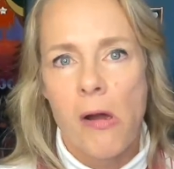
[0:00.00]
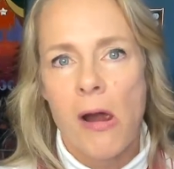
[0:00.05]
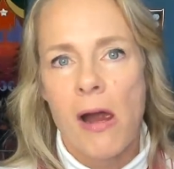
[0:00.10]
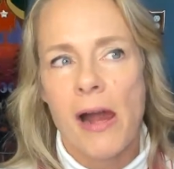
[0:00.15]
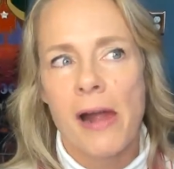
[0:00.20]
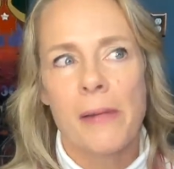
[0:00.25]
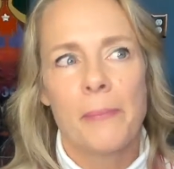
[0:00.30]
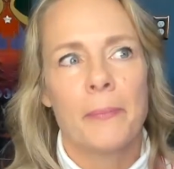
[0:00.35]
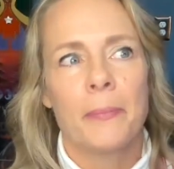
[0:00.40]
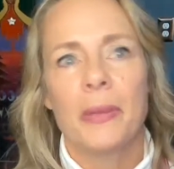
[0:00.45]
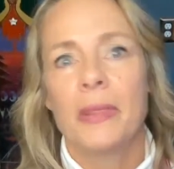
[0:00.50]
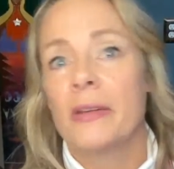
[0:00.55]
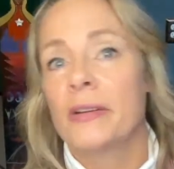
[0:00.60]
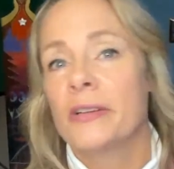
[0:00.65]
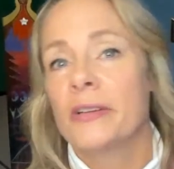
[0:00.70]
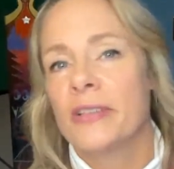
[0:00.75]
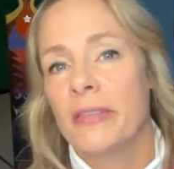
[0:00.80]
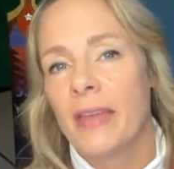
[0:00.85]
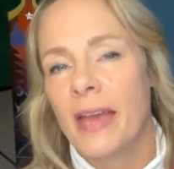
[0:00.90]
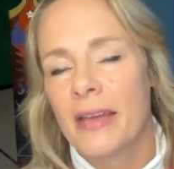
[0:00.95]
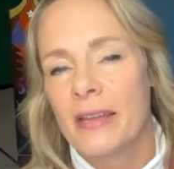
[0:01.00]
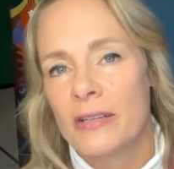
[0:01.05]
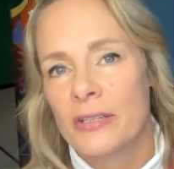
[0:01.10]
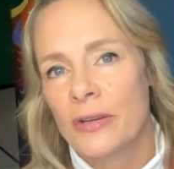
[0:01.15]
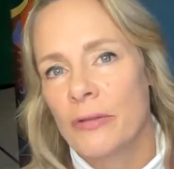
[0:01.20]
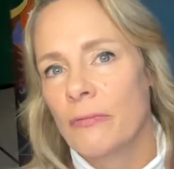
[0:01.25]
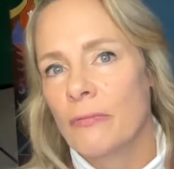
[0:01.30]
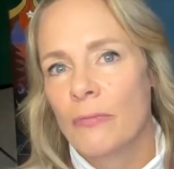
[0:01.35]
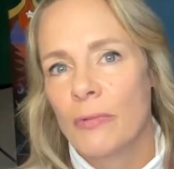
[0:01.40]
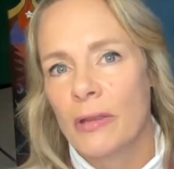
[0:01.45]
I've been there, done that.
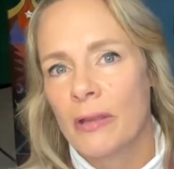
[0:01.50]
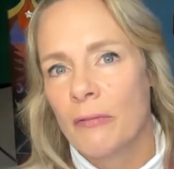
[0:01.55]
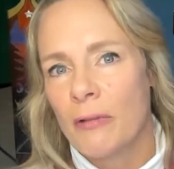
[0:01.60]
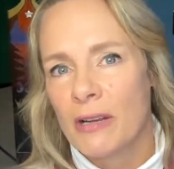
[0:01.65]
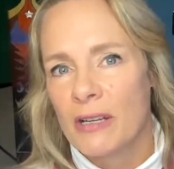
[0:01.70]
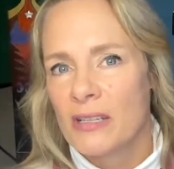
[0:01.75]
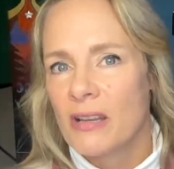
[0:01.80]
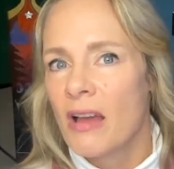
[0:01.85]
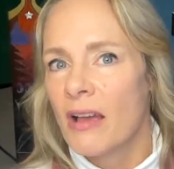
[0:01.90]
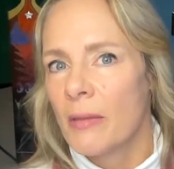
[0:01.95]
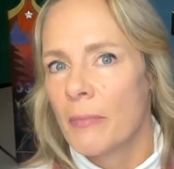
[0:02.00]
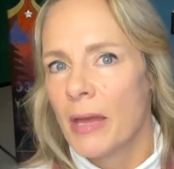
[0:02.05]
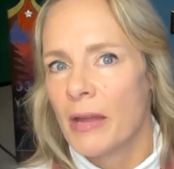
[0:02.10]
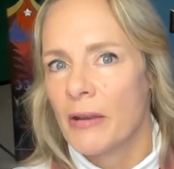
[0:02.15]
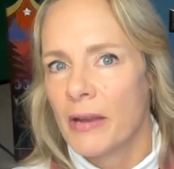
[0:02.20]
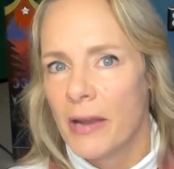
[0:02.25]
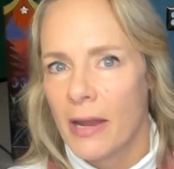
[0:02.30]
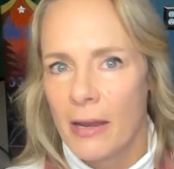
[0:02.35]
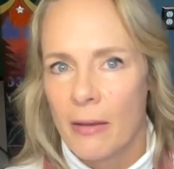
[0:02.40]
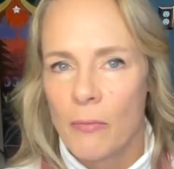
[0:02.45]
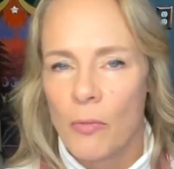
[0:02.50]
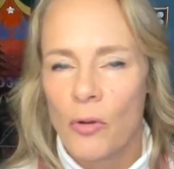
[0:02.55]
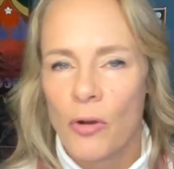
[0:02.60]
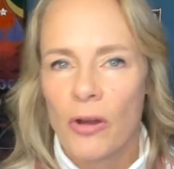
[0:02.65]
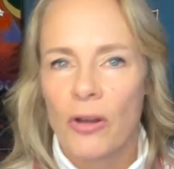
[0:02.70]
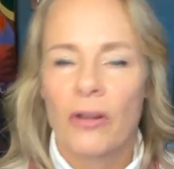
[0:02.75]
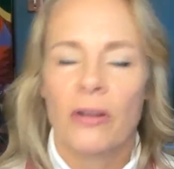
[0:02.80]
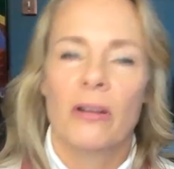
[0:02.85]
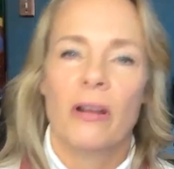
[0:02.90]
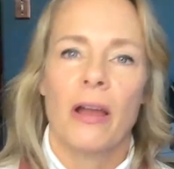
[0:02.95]
Don't really want to talk about it
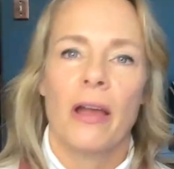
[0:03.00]
anymore.